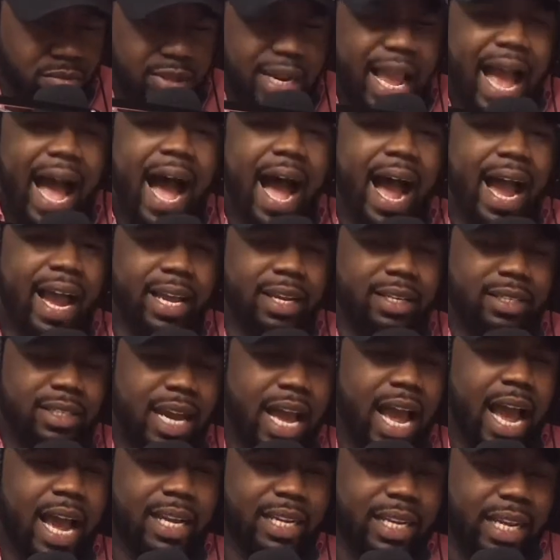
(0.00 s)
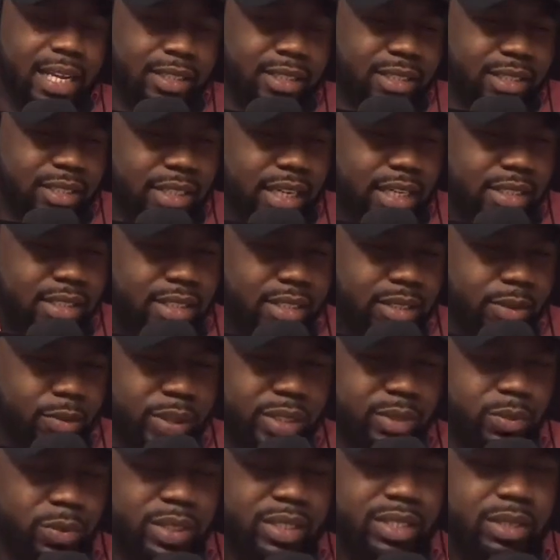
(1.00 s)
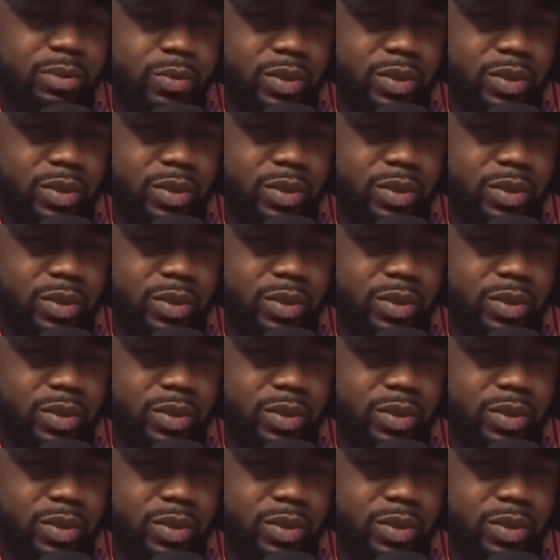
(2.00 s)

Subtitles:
All right. That's we did.